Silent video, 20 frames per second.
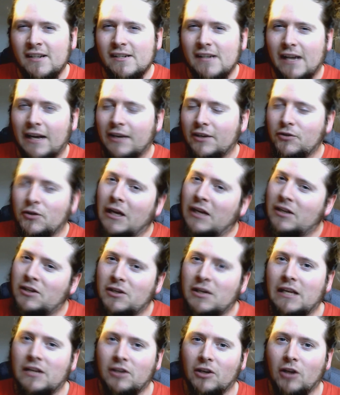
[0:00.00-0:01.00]
And
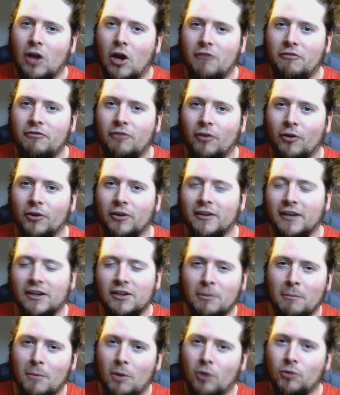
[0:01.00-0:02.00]
it's a lot of fun.
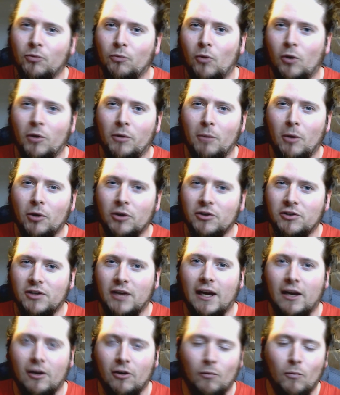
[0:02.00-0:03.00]
It's a modern one, modern
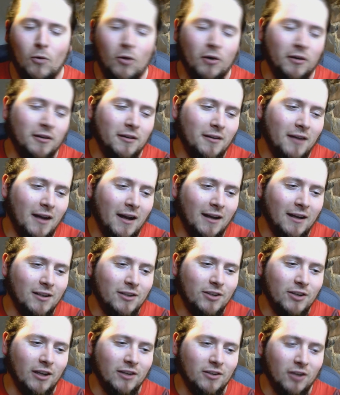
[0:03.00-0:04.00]
take on one, and
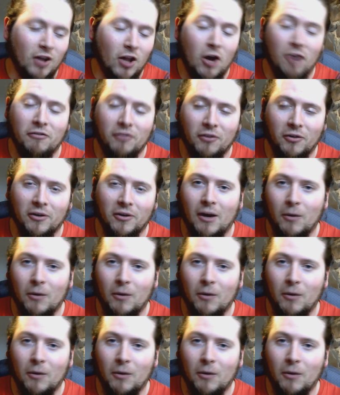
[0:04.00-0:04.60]
it's a lot of fun.